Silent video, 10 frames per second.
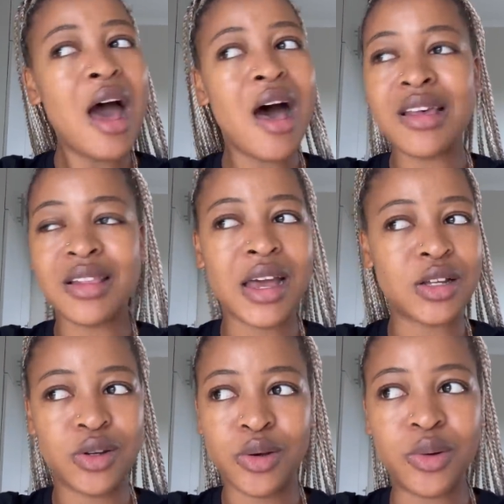I was
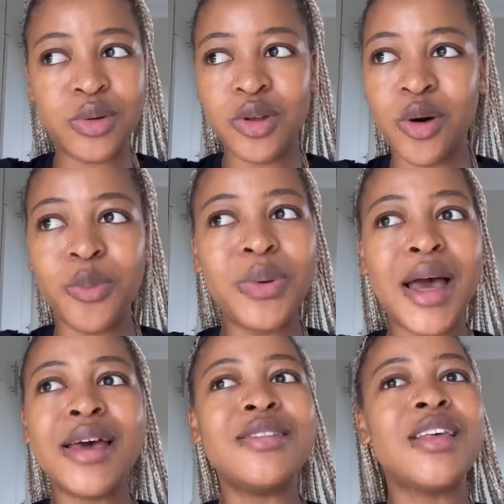like, no.
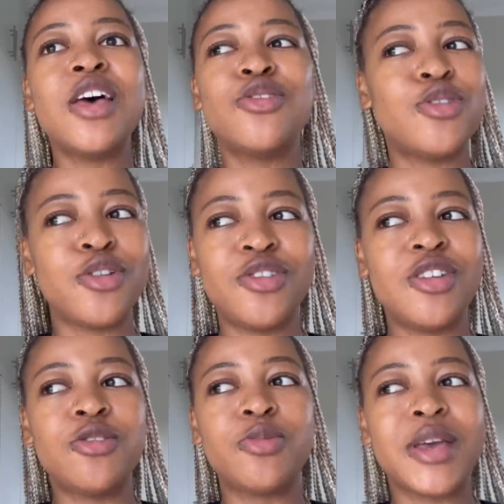Plus, as
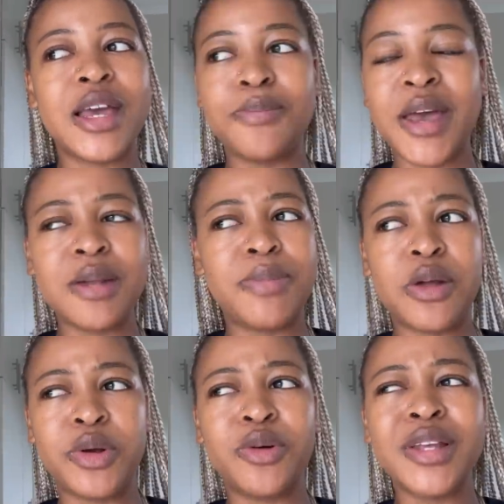nurses, we get paid, but
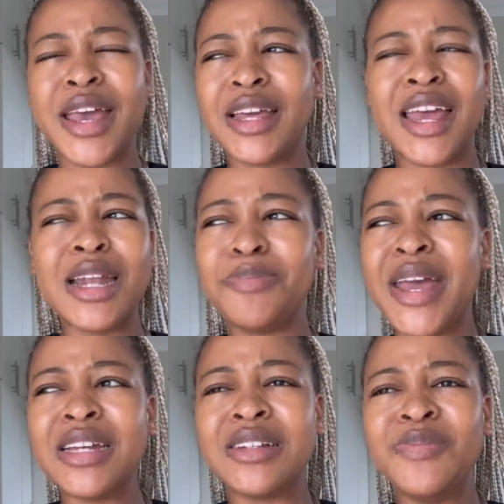we don't get
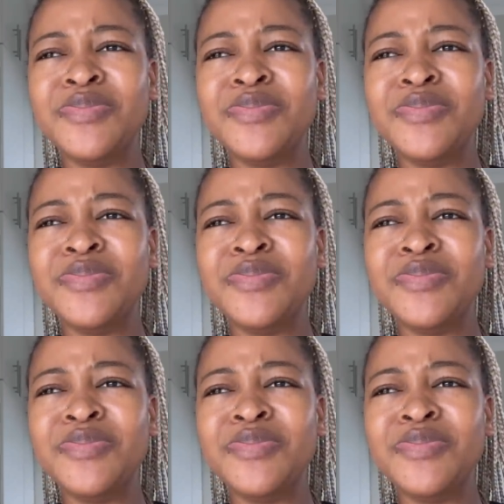paid